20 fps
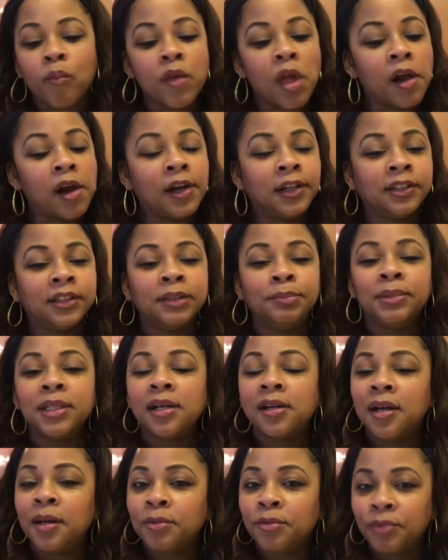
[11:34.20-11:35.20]
because it
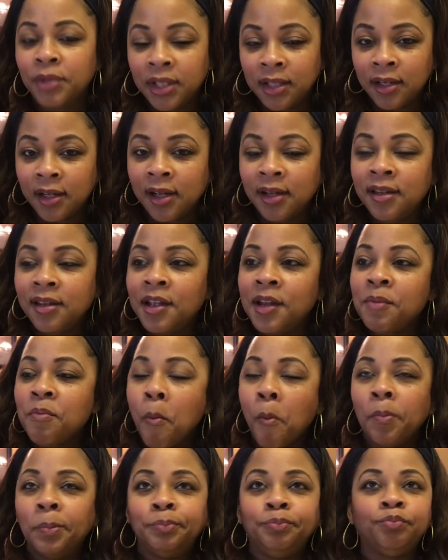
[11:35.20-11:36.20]
becomes redundant
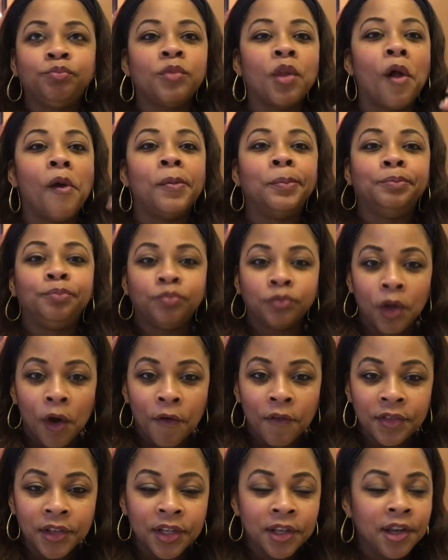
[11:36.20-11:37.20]

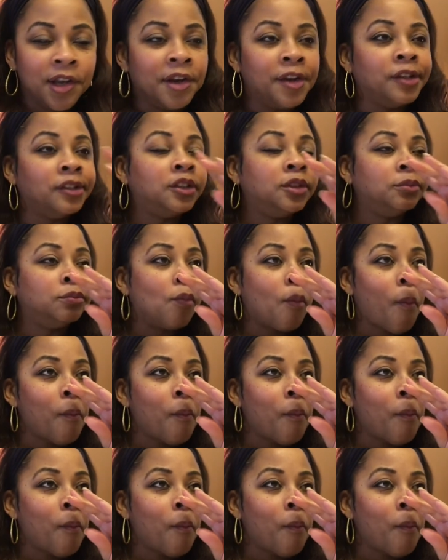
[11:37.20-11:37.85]
over the years.